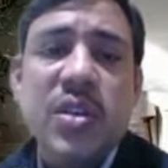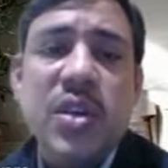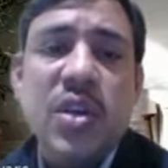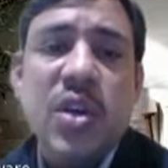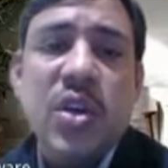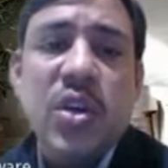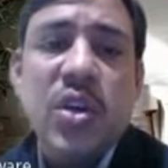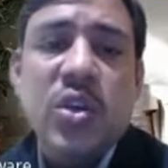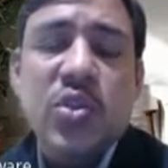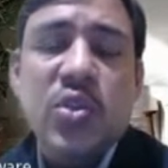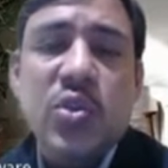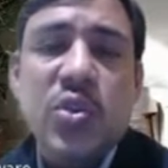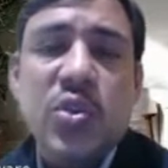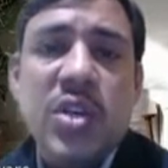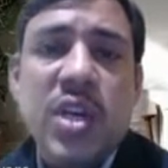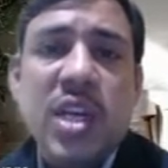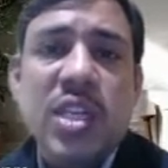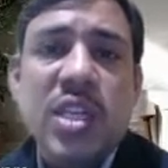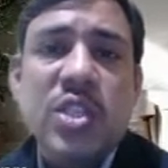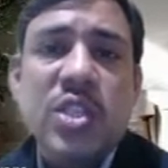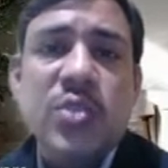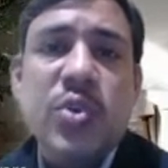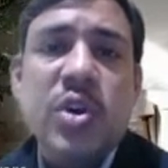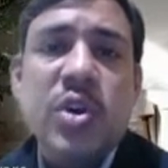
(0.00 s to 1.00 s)
so
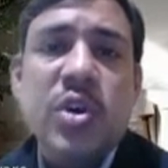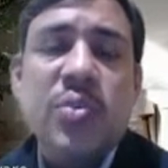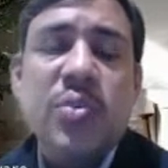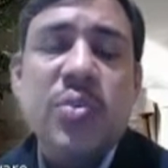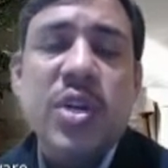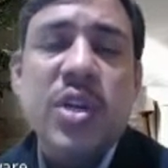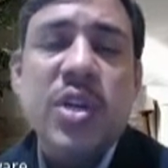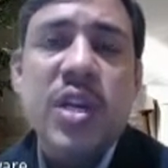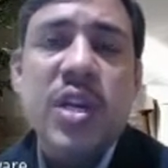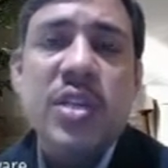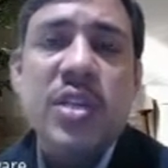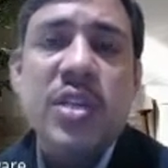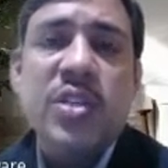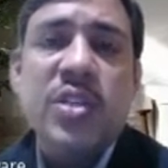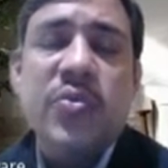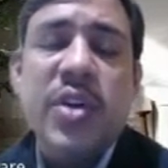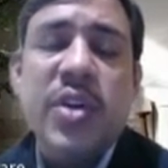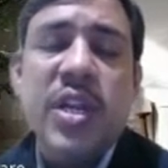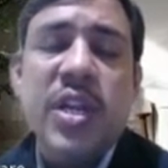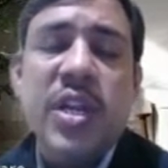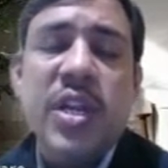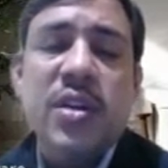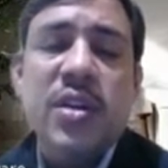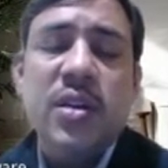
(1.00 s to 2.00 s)
transformer is a
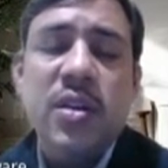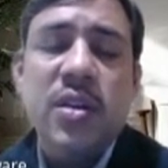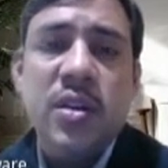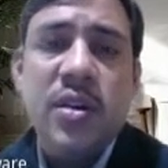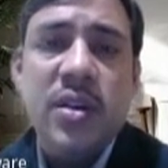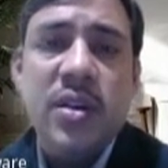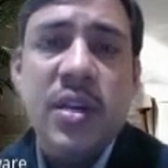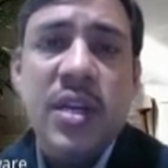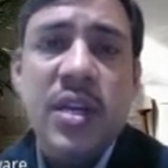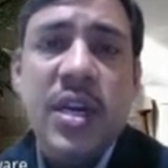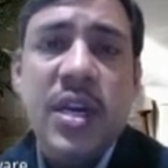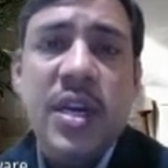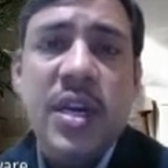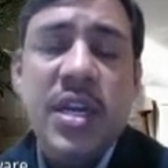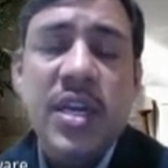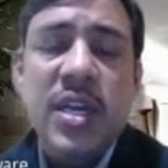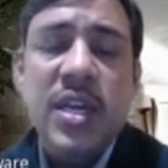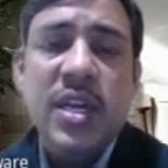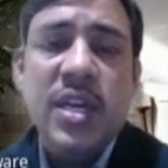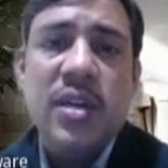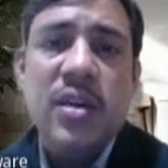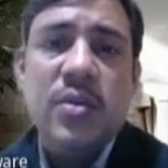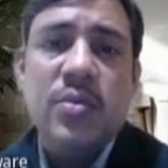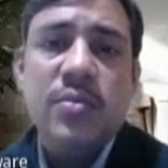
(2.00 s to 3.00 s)
very
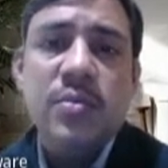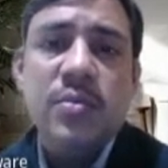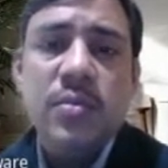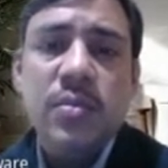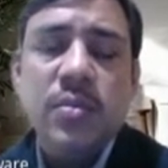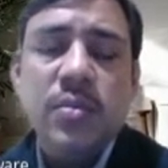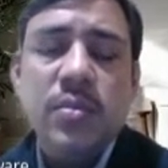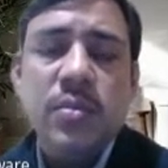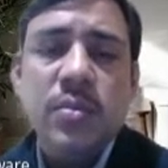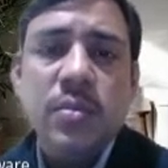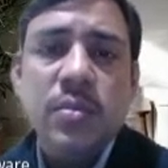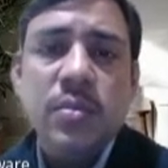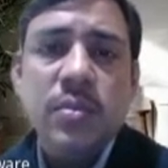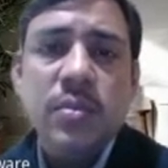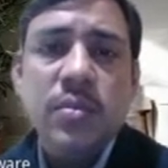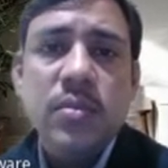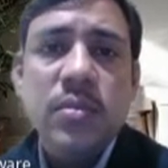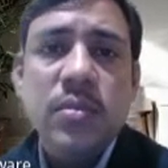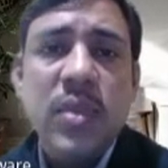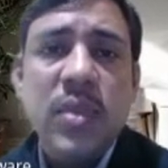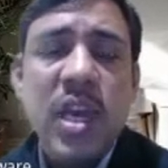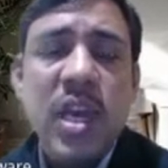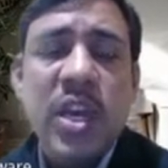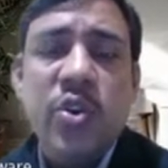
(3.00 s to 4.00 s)
critical
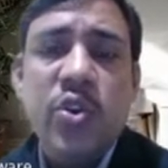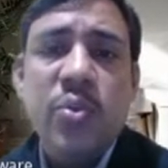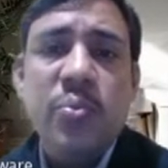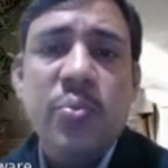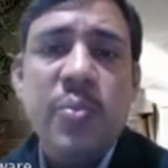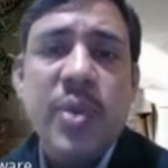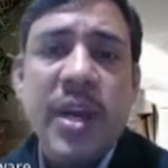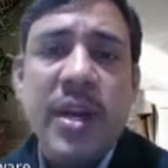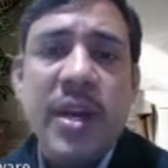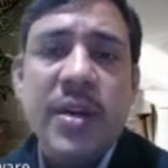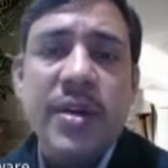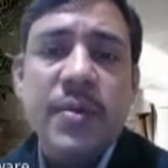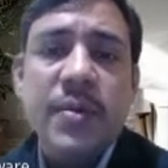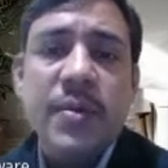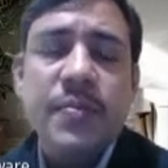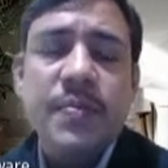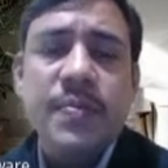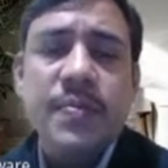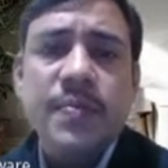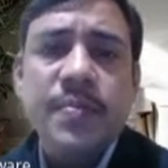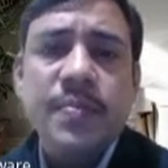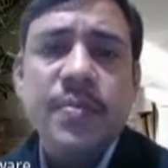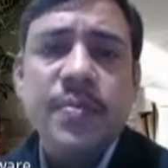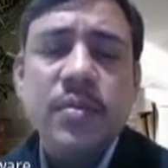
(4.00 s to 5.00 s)
equipment.
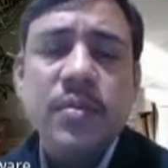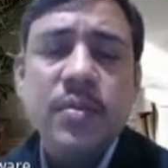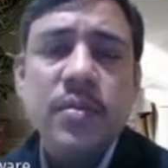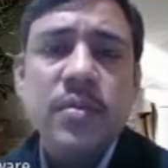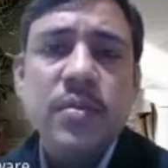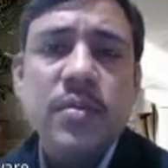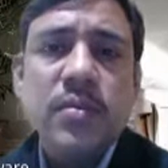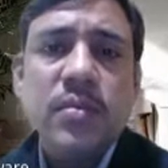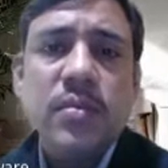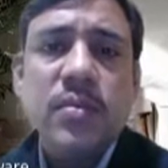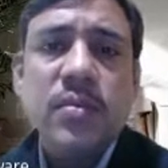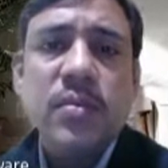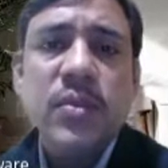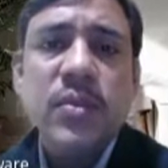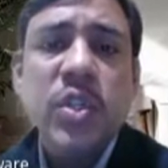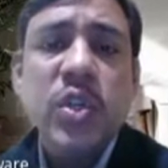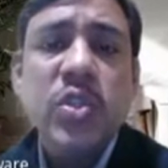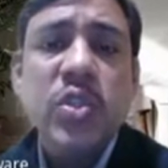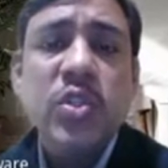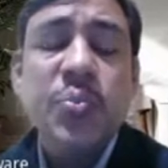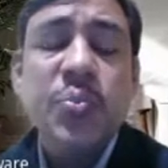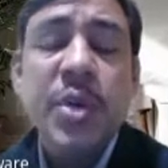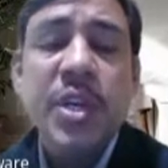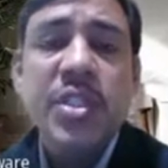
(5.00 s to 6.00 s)

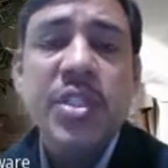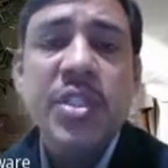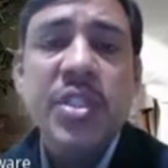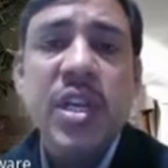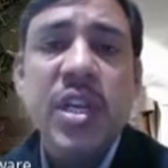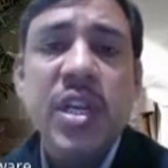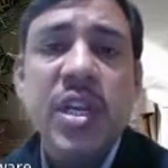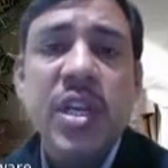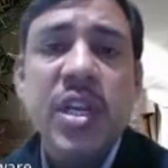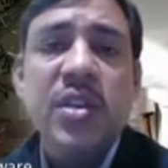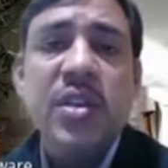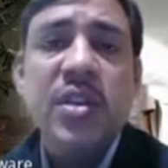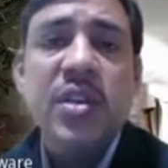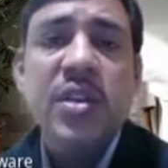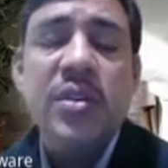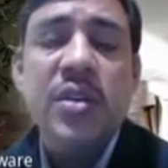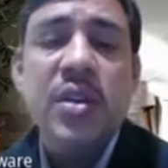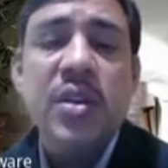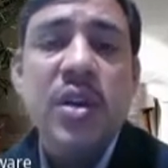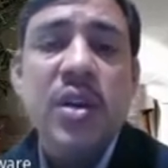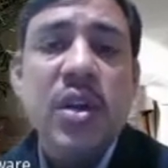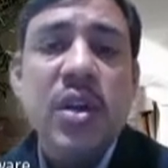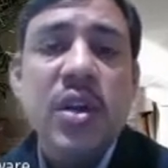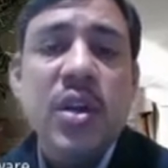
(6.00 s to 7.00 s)
Especially
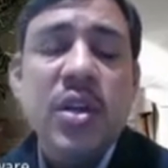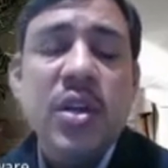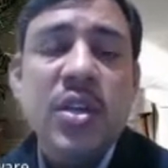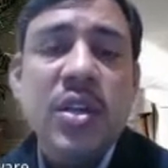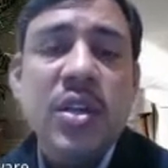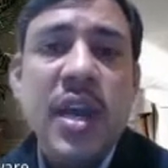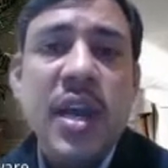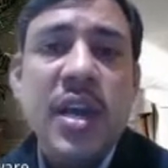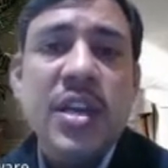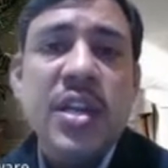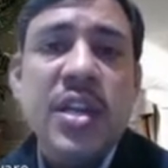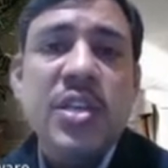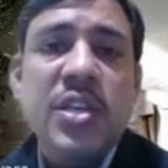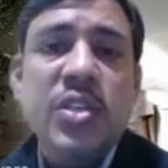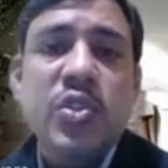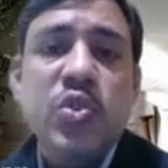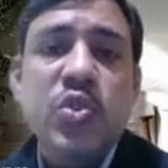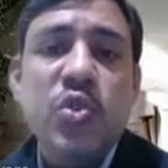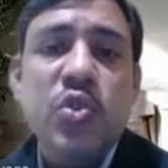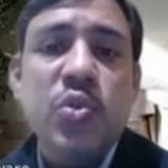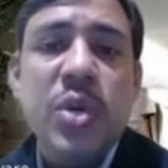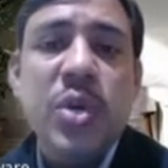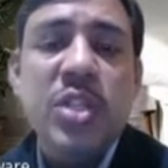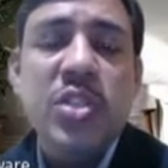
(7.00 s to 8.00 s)
care is too
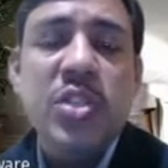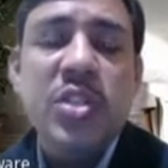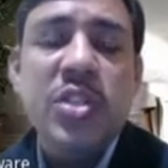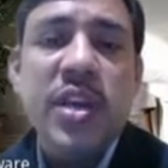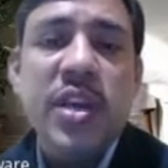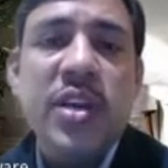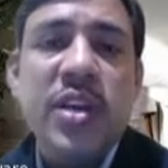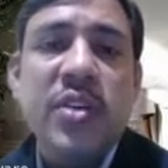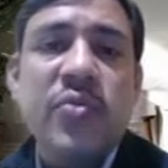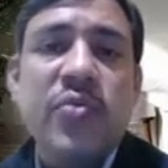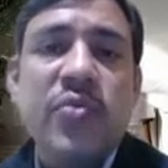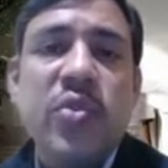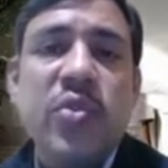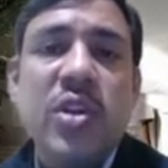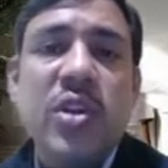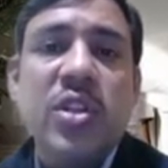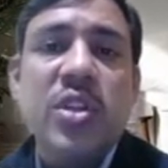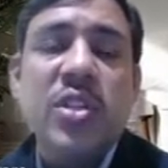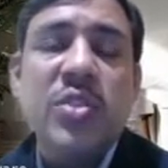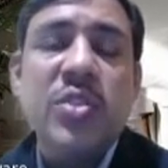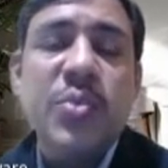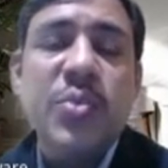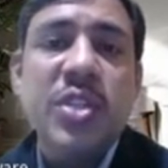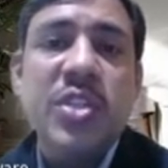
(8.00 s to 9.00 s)
much taken for the
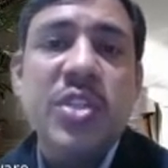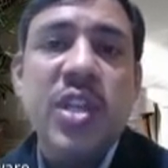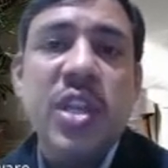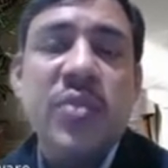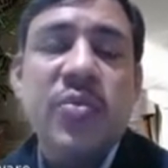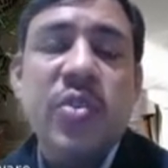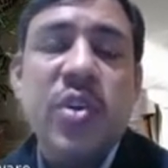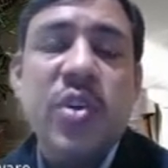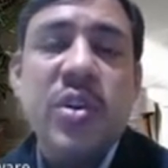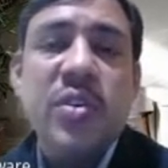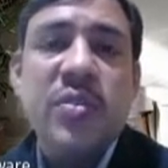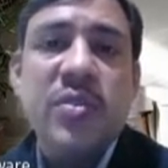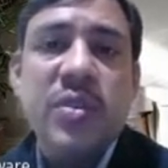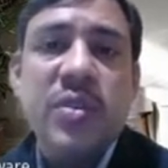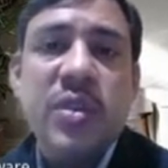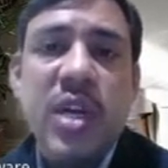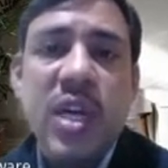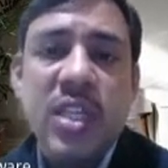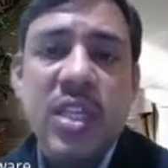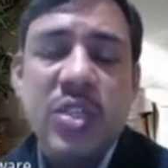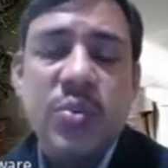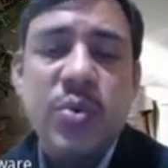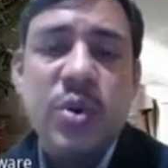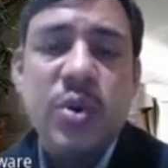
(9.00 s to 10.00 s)
especially for
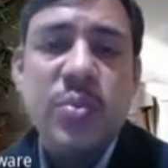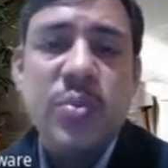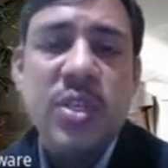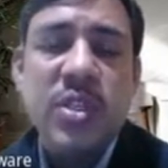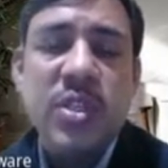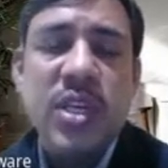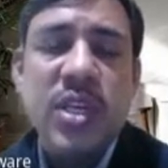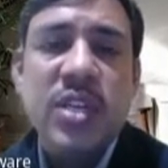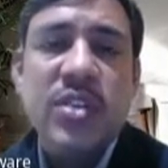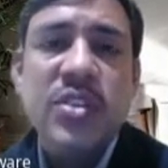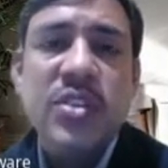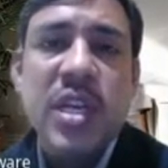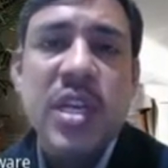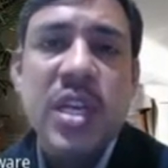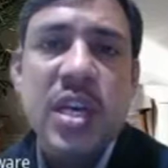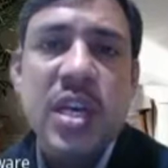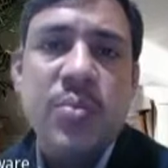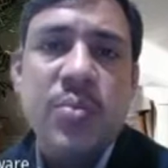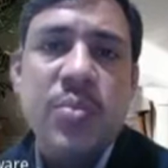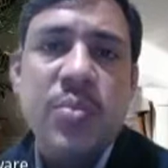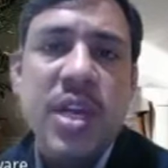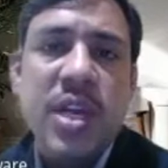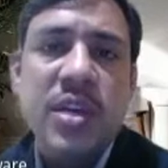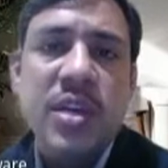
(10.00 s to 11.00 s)
transformers and circuit
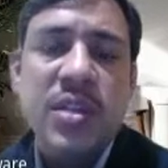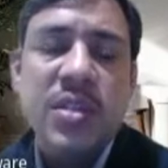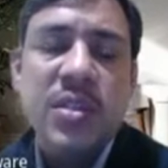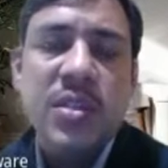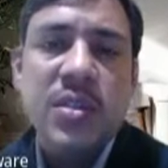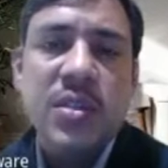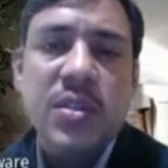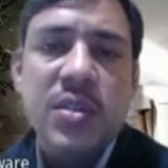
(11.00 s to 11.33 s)
breakers,